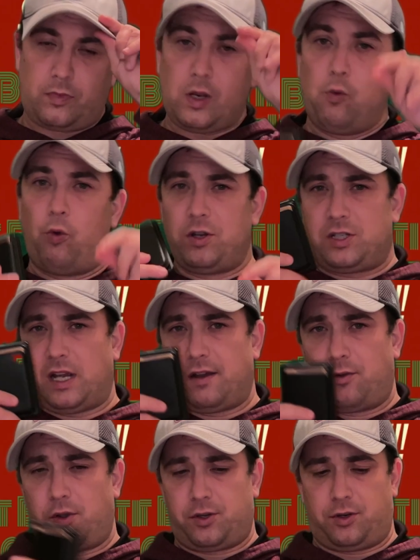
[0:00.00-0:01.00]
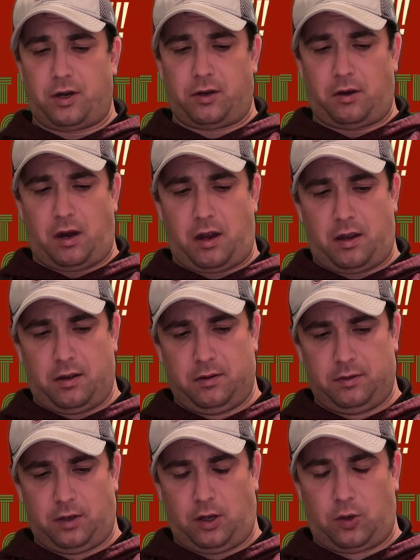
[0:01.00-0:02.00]
once you have all your
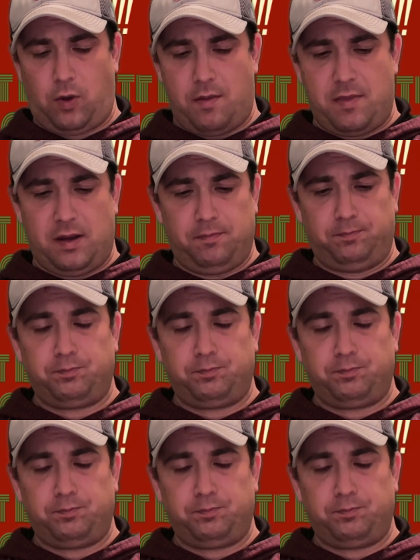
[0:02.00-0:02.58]
equipment,